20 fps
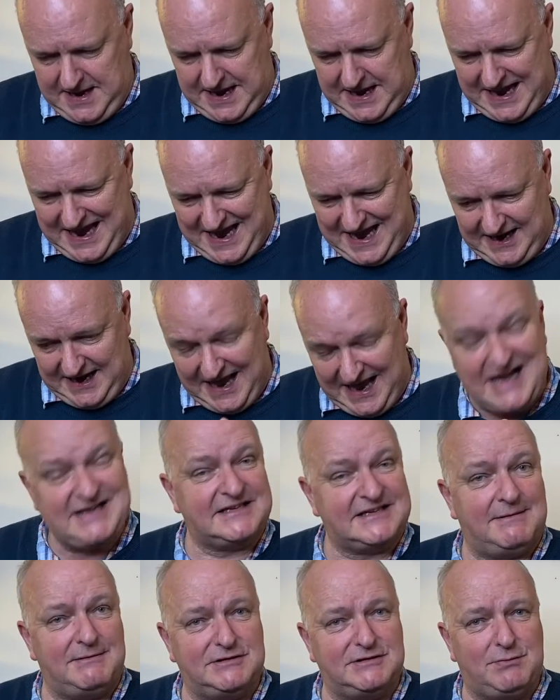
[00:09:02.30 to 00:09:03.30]
And
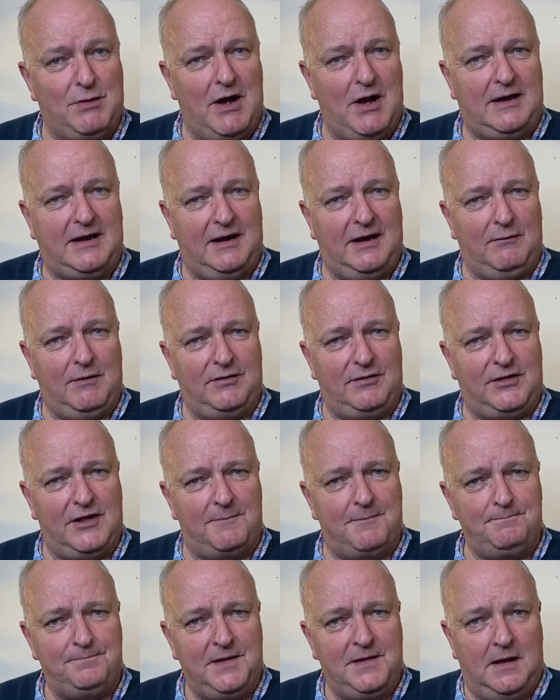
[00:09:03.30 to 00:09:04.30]
as I was working with
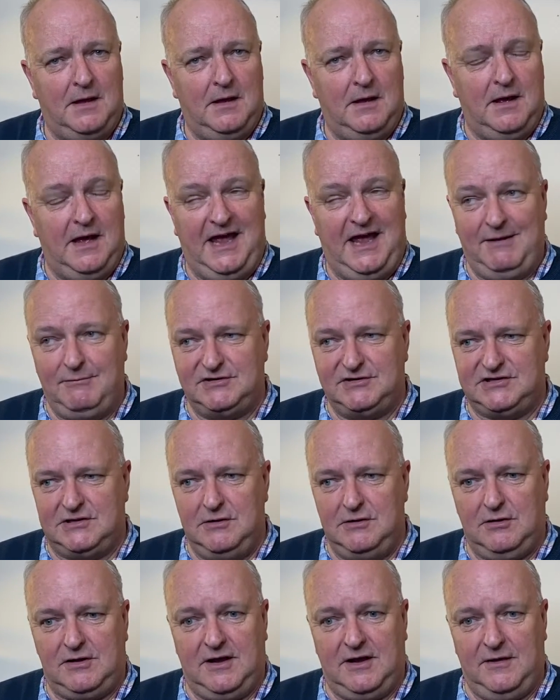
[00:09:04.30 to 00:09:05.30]
him, he was
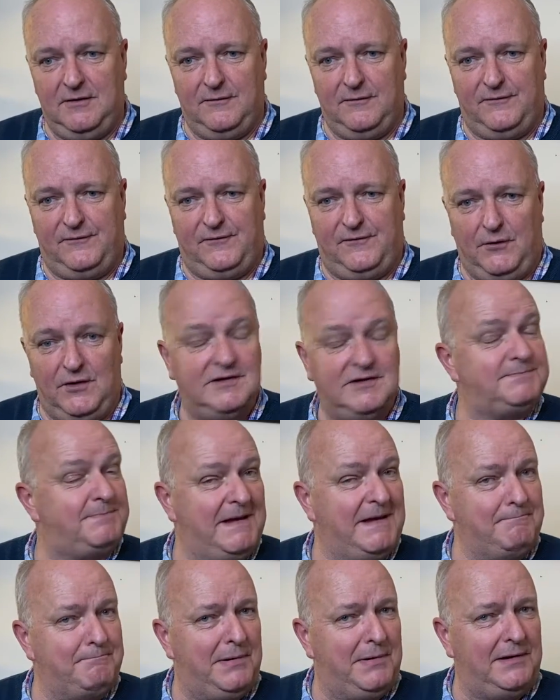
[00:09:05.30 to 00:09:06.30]

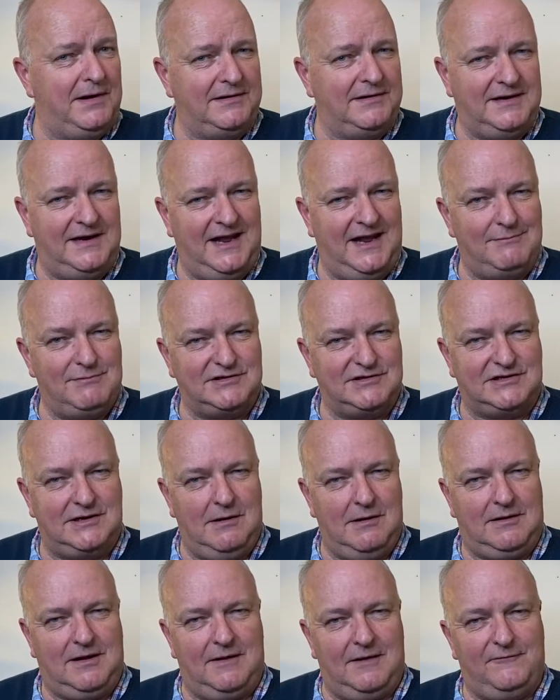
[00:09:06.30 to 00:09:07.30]
being bullied and he was
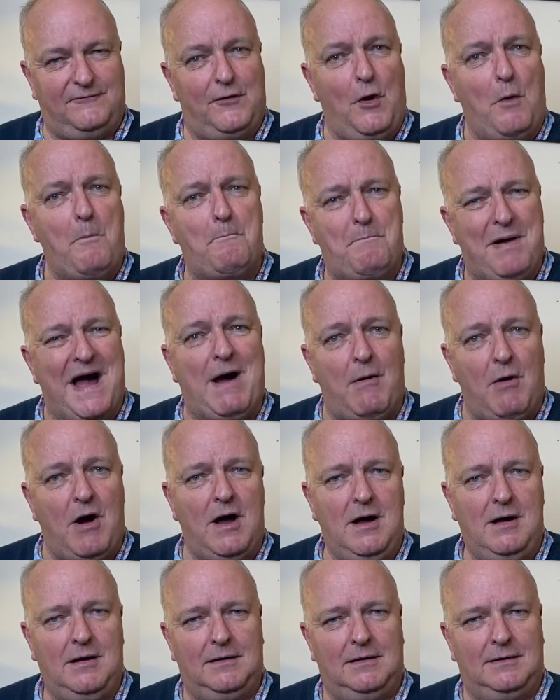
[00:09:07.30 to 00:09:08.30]
looking for
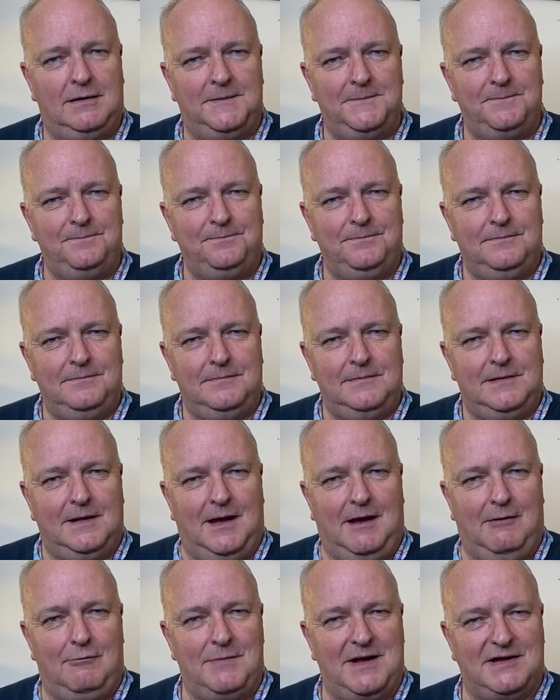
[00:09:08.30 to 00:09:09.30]
power.
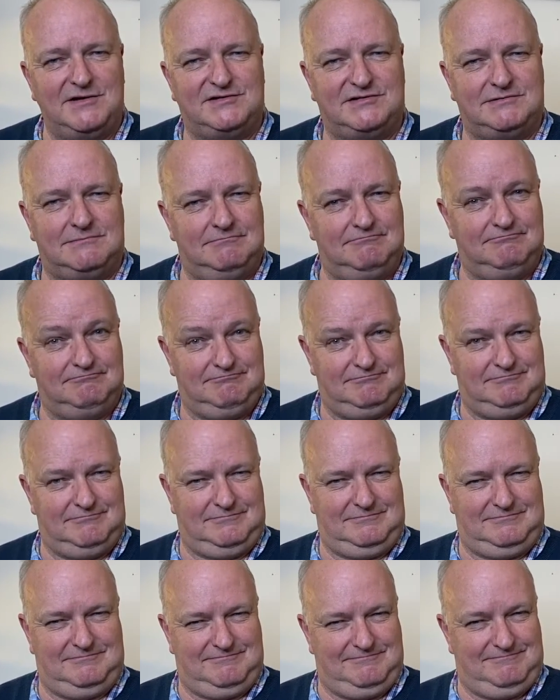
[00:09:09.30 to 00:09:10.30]
Almost
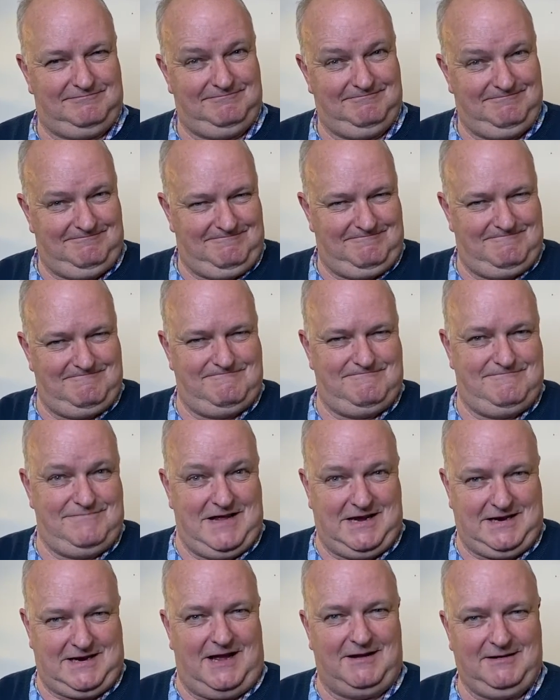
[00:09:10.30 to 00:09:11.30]

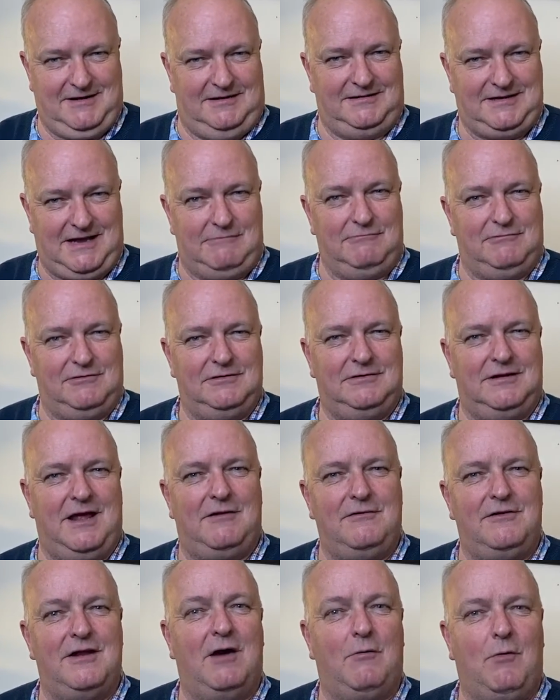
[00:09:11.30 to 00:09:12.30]
like,
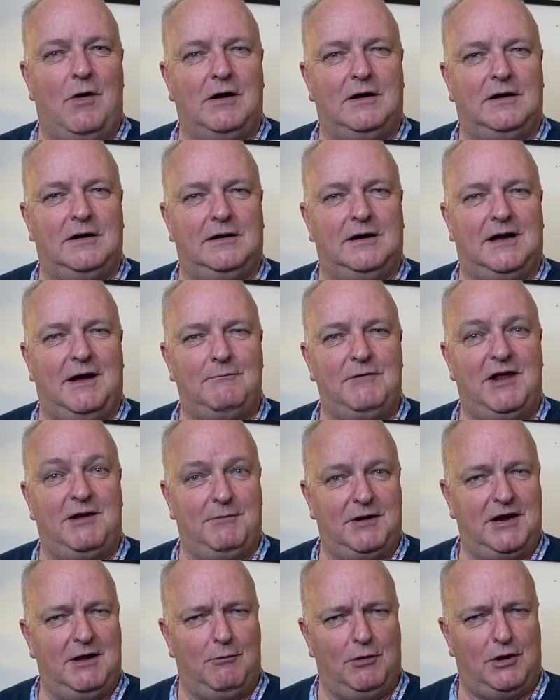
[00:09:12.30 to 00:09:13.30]
no one can come near
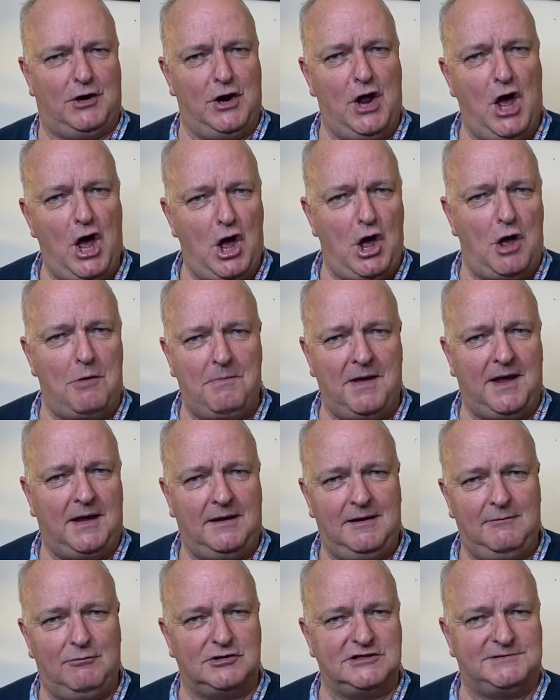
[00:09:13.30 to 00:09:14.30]
me, no one can hurt me.
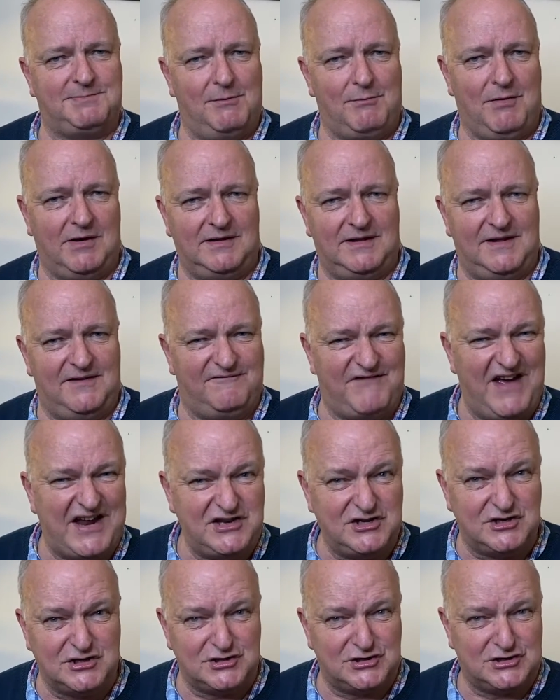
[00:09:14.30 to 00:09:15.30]
He wanted to be one of the
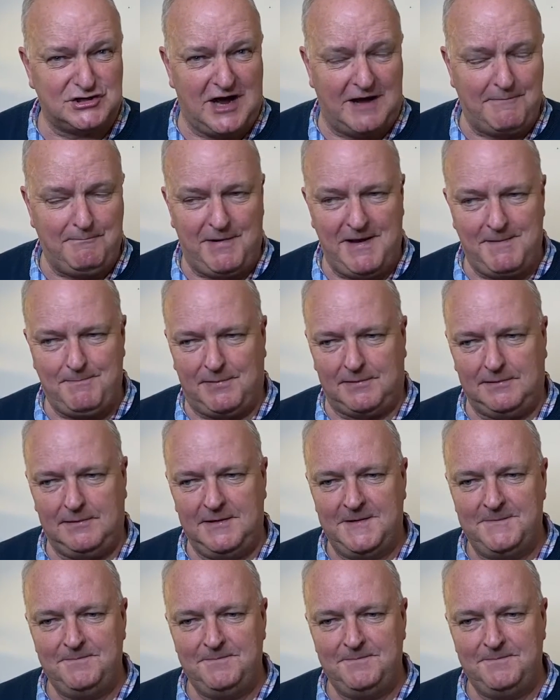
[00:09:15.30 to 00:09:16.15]
Avengers type people.